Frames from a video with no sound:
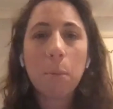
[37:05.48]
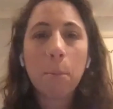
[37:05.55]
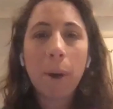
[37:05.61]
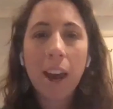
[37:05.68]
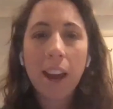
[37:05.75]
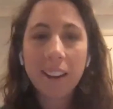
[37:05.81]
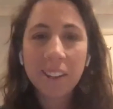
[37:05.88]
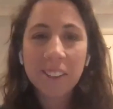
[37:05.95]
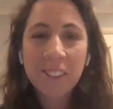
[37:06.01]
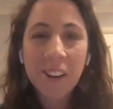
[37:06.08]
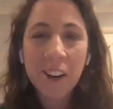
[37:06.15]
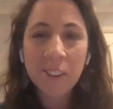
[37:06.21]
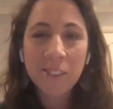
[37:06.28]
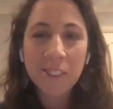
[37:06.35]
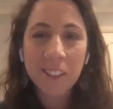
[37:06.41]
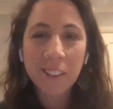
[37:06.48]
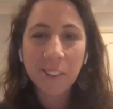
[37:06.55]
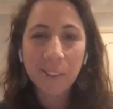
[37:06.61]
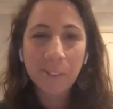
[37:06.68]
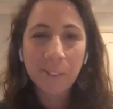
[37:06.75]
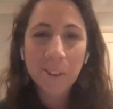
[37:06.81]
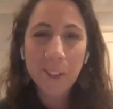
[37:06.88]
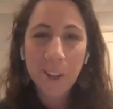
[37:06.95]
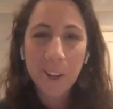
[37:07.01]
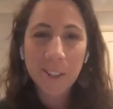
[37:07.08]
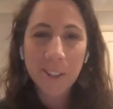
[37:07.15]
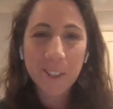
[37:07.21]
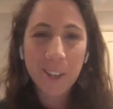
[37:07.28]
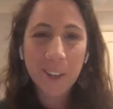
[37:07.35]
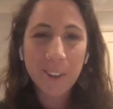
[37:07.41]
Pedagogical, for
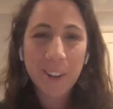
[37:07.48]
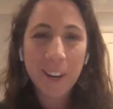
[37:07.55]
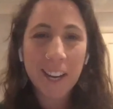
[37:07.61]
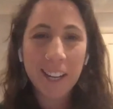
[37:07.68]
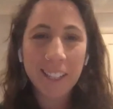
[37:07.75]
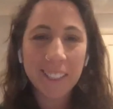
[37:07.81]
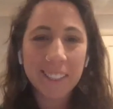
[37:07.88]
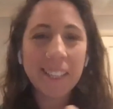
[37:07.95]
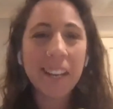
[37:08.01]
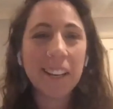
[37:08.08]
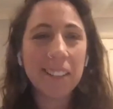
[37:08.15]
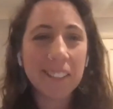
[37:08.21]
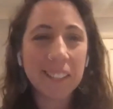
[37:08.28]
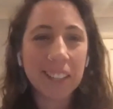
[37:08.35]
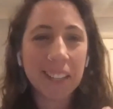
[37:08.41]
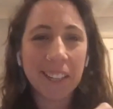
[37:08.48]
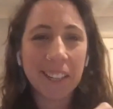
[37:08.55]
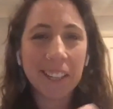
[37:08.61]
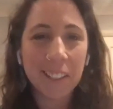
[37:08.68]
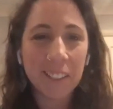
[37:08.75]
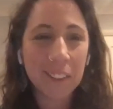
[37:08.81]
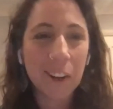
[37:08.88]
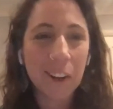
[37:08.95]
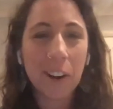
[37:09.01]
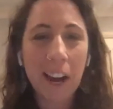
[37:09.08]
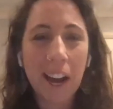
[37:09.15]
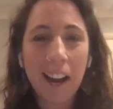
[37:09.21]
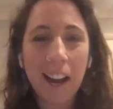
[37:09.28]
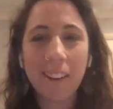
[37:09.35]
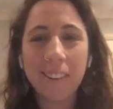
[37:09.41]
those who aren't teacher
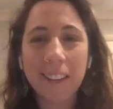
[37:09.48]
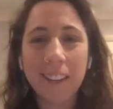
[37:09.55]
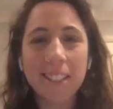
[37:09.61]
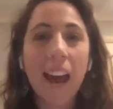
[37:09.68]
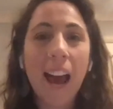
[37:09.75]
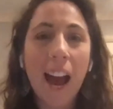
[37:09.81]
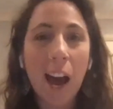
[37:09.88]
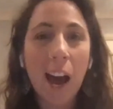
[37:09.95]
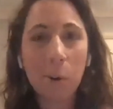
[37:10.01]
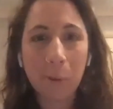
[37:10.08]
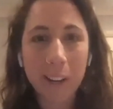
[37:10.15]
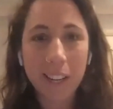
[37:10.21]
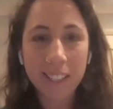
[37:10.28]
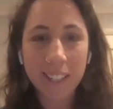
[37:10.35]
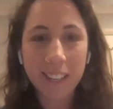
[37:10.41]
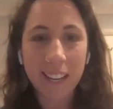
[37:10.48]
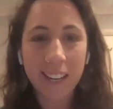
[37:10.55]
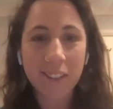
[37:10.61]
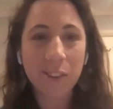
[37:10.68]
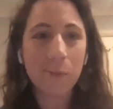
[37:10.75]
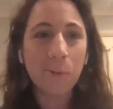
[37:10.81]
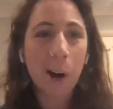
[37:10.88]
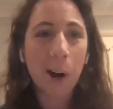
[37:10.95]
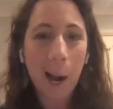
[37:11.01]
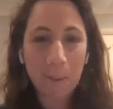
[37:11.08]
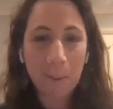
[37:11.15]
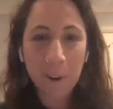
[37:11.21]
know-how, is how we teach and why we